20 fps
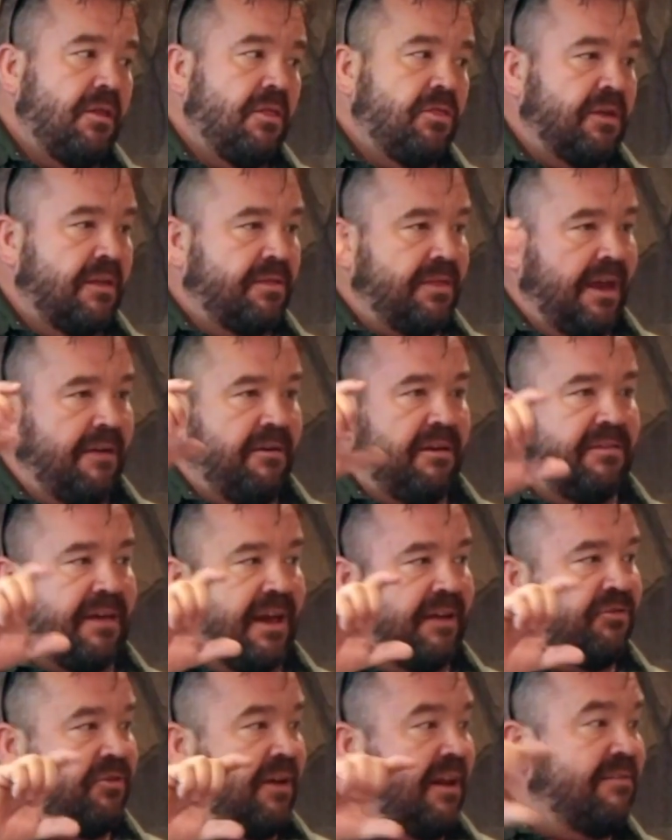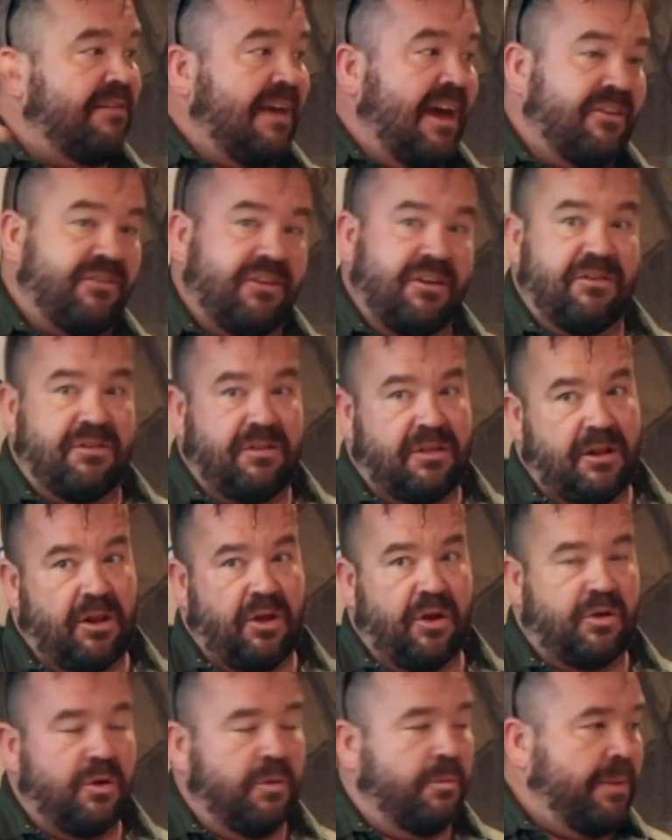that there is a transaction to the
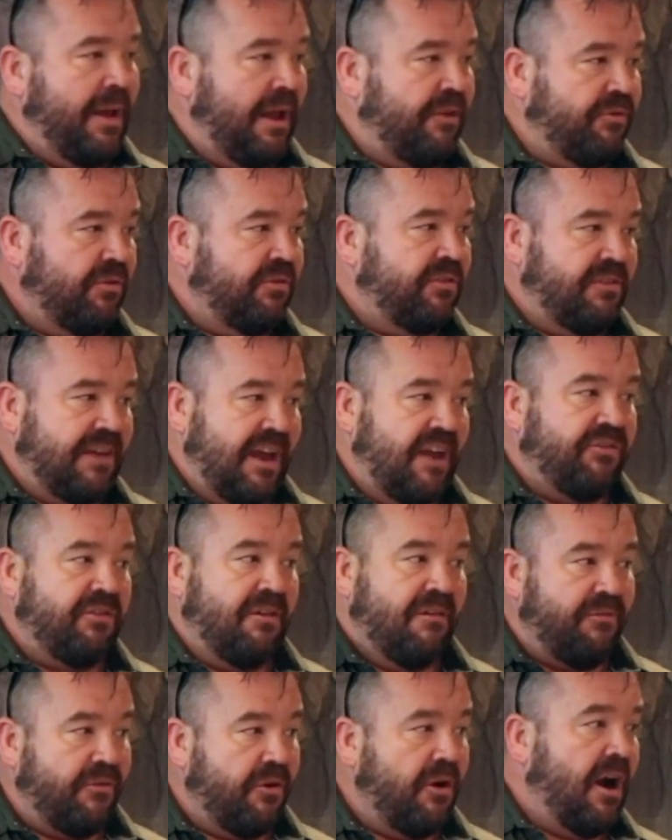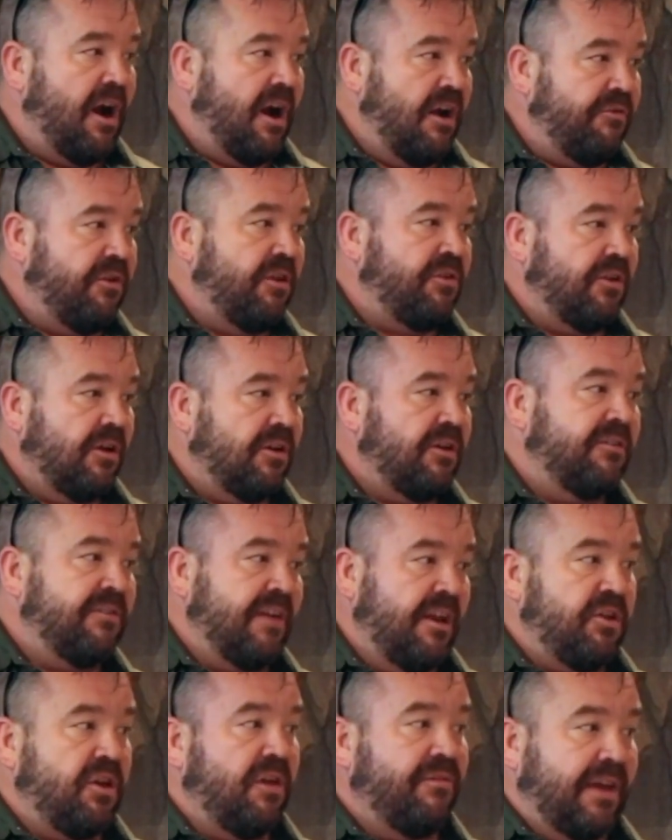local petrol station for $100
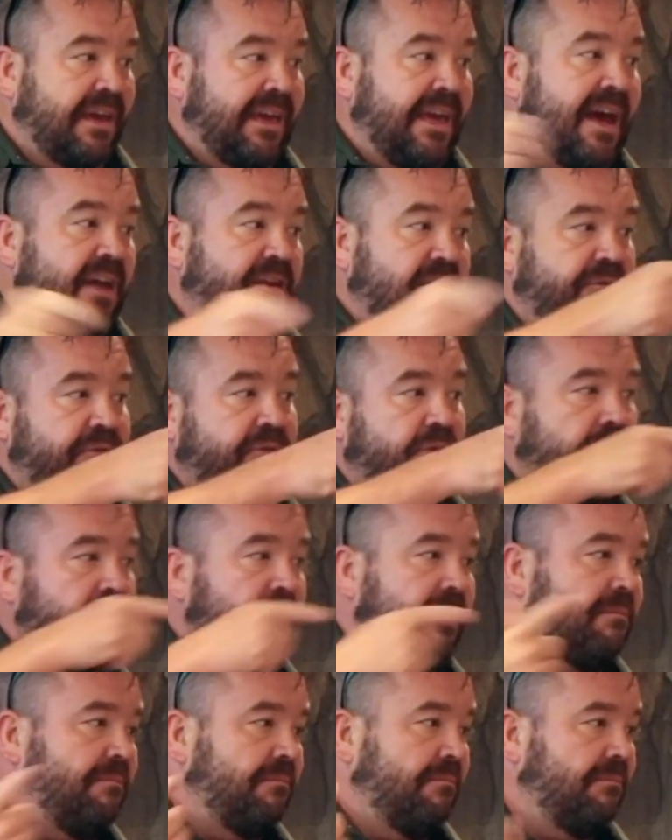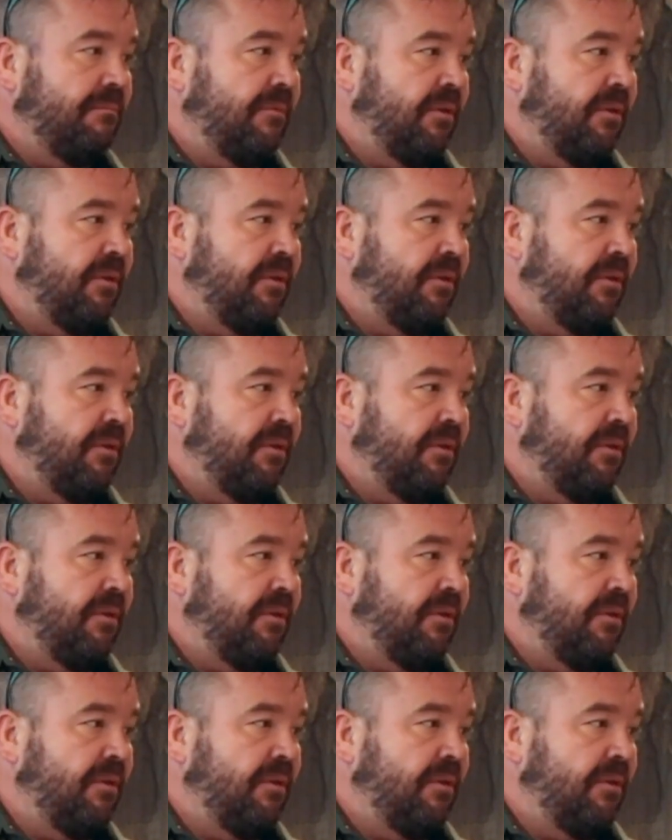and you've accounted for it